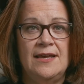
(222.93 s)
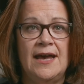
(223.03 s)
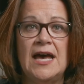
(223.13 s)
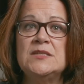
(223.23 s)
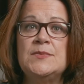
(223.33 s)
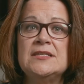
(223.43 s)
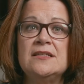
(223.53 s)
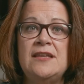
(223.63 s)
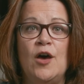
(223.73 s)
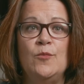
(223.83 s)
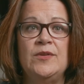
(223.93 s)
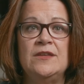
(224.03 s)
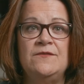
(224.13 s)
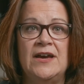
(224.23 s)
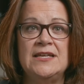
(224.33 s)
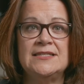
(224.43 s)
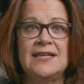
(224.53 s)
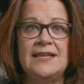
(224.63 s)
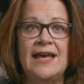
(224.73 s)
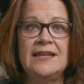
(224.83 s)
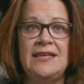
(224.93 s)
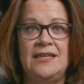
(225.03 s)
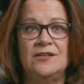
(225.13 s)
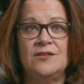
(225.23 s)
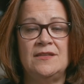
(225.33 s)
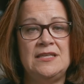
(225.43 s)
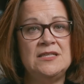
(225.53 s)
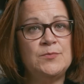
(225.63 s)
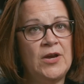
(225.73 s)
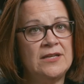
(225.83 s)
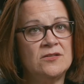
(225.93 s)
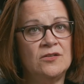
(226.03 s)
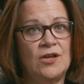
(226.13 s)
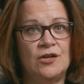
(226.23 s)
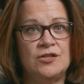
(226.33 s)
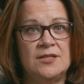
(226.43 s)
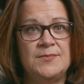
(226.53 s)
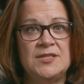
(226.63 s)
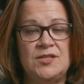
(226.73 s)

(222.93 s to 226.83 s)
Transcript: Hospice can help with advice on how to handle these practical hardships